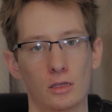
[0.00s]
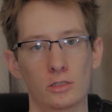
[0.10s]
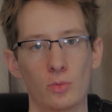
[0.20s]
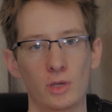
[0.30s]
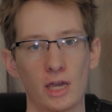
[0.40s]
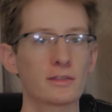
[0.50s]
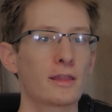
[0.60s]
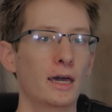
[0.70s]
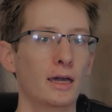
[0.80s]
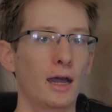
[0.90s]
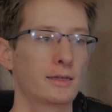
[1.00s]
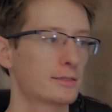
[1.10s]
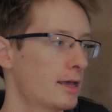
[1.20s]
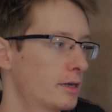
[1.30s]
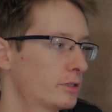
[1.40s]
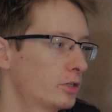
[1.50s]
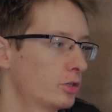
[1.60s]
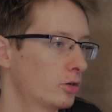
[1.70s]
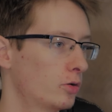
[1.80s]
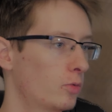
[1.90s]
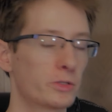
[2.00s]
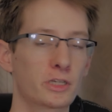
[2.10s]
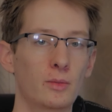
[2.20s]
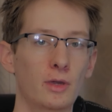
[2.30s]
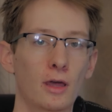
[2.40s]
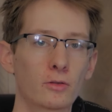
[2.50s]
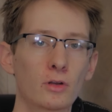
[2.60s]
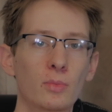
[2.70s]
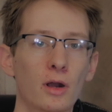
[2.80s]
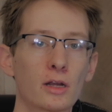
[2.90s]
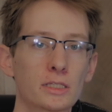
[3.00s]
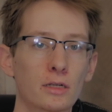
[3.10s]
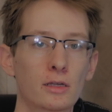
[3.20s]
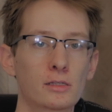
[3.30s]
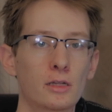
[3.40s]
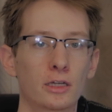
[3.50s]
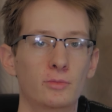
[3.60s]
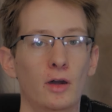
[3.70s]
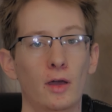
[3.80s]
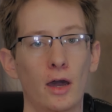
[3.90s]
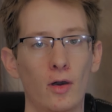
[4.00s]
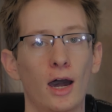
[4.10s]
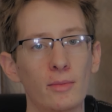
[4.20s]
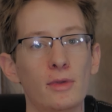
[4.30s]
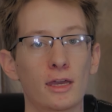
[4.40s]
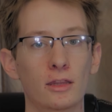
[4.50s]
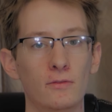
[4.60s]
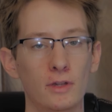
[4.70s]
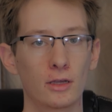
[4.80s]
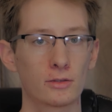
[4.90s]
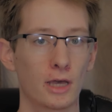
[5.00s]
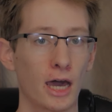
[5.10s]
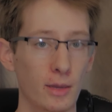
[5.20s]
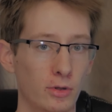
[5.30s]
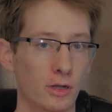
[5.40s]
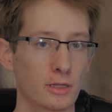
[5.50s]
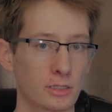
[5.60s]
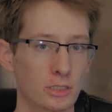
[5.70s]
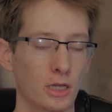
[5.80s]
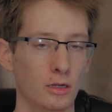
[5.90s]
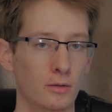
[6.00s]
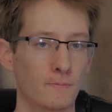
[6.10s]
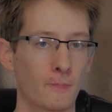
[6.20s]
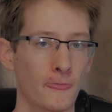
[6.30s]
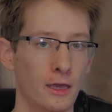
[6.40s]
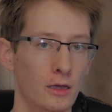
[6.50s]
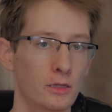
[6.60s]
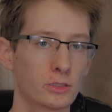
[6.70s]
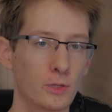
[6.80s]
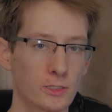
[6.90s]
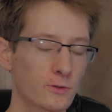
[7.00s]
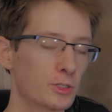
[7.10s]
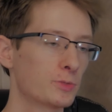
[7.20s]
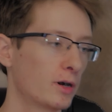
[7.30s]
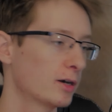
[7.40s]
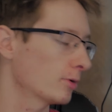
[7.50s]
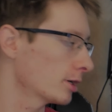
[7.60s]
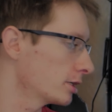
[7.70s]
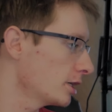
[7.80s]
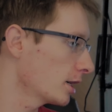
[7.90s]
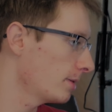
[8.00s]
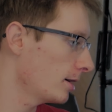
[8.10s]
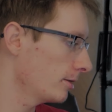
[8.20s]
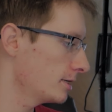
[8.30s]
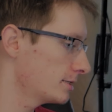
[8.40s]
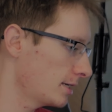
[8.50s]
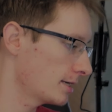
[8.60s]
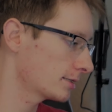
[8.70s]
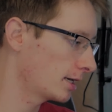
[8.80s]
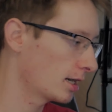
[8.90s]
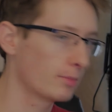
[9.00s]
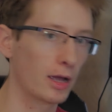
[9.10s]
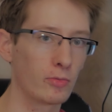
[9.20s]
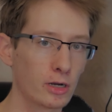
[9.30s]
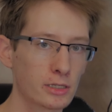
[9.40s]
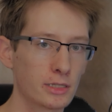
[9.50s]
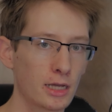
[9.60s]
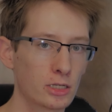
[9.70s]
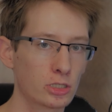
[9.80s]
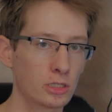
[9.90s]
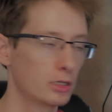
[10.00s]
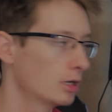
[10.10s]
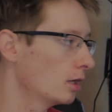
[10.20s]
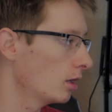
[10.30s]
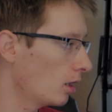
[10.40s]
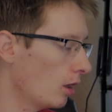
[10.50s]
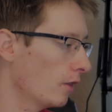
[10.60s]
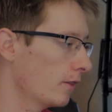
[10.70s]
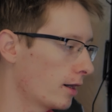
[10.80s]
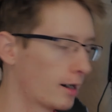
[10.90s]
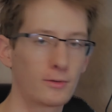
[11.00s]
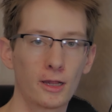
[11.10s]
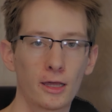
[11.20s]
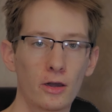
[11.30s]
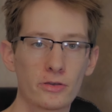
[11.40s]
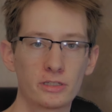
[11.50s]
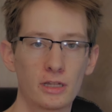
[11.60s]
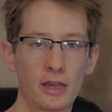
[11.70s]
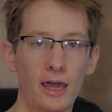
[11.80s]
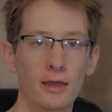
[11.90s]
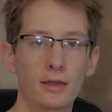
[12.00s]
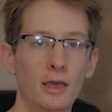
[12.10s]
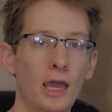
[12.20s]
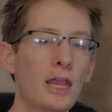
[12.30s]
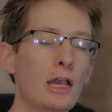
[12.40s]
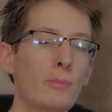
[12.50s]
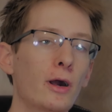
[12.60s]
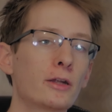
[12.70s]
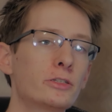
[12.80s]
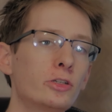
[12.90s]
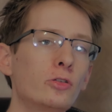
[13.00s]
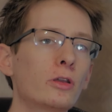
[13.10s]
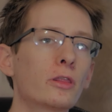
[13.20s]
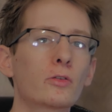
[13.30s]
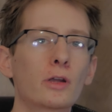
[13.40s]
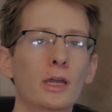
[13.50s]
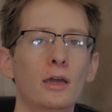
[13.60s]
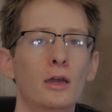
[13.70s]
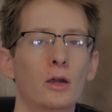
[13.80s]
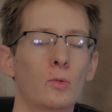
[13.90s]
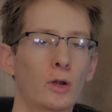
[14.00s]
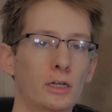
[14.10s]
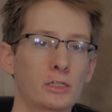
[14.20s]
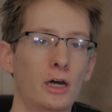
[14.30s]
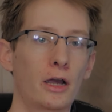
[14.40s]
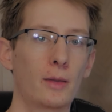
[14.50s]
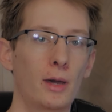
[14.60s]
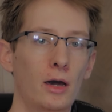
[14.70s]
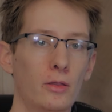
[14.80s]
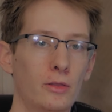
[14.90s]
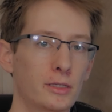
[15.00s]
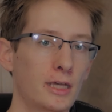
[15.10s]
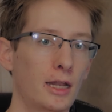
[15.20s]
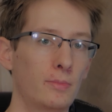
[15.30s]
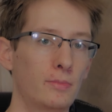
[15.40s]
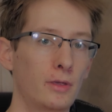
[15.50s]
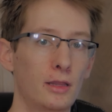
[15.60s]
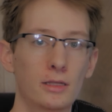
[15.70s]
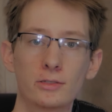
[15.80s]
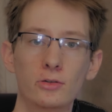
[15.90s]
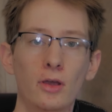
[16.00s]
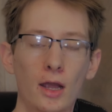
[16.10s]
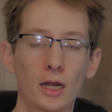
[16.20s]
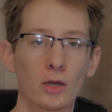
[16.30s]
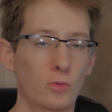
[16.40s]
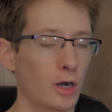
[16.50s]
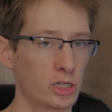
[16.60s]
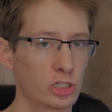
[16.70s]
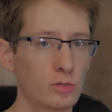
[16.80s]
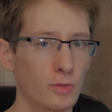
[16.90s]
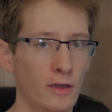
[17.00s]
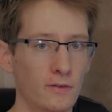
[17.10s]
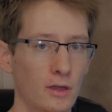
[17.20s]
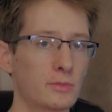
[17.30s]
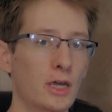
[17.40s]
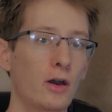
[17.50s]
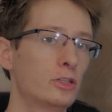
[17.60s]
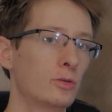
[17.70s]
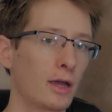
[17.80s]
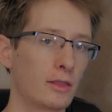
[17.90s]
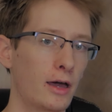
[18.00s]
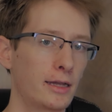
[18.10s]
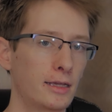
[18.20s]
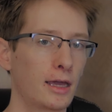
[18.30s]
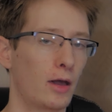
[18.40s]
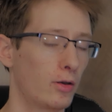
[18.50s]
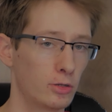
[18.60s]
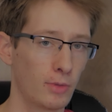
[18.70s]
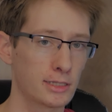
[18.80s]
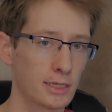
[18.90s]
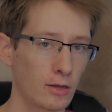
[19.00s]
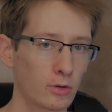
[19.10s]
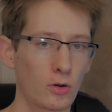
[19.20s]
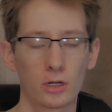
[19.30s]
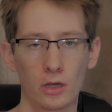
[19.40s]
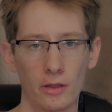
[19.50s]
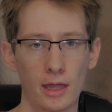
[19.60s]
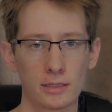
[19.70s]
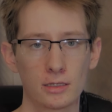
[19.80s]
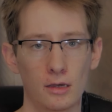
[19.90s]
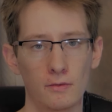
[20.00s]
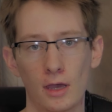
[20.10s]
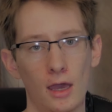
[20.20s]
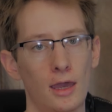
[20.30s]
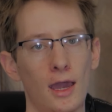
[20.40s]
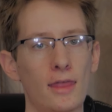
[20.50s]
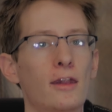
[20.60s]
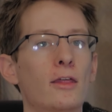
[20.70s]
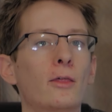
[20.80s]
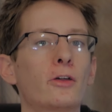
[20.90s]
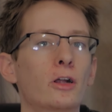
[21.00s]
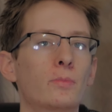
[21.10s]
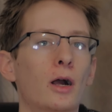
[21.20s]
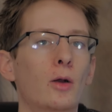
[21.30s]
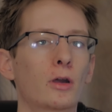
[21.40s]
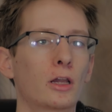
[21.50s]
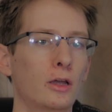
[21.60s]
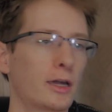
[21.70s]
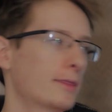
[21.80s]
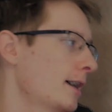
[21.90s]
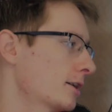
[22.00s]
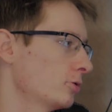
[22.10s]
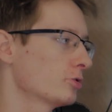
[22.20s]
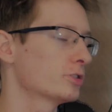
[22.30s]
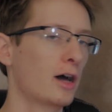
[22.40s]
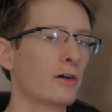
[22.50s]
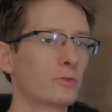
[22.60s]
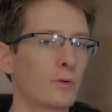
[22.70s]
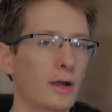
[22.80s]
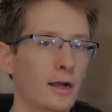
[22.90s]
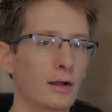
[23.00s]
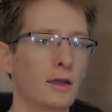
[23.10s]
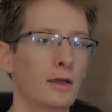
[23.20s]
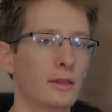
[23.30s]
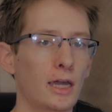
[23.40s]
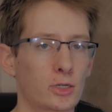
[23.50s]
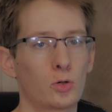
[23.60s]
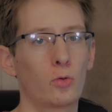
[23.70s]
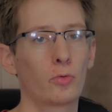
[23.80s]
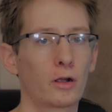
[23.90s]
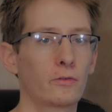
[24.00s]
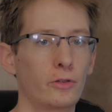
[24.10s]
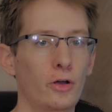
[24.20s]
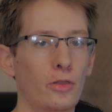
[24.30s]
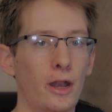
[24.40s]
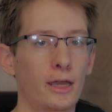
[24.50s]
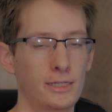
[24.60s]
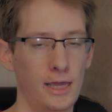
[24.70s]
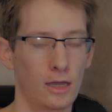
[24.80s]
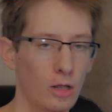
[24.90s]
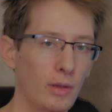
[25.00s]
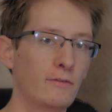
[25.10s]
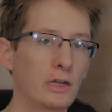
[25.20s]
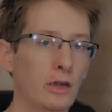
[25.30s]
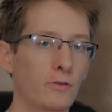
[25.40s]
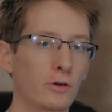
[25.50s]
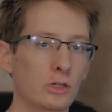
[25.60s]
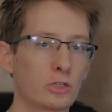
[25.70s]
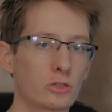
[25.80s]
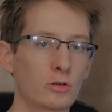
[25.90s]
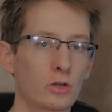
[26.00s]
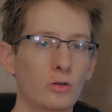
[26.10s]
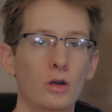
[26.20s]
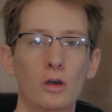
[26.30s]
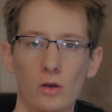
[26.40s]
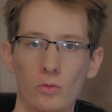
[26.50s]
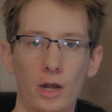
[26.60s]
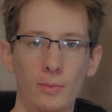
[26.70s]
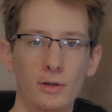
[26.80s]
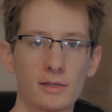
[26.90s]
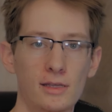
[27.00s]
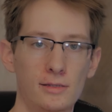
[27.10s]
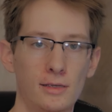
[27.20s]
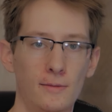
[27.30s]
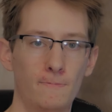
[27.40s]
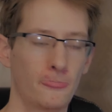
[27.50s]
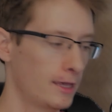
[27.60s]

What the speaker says: So because of that, I decided to do what's going to be a 3-part series talking about how I make the videos that I put on this channel. So this first part, we're going to talk about this desk here, my workstation, all the hardware that goes into that. And then in parts 2 and 3, we're going to talk about the setup in the studio area where I shoot my films, how I do my lighting, how I do my sound recording, all that stuff. And then in the third part, we're going to look at the actual software, the actual workflow that I take all my video footage through when I process it.